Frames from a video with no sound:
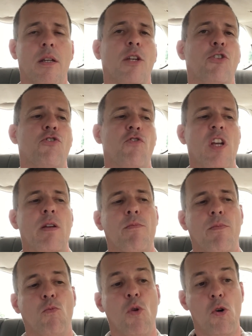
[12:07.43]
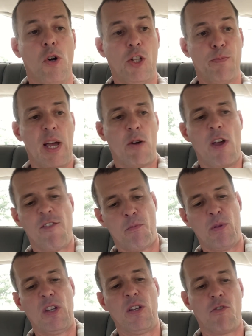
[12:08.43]
extreme, whoa, let's back away
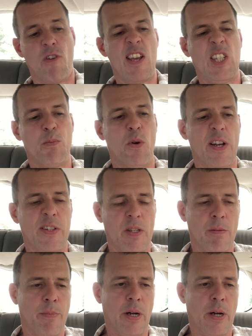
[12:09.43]
from the crazy person.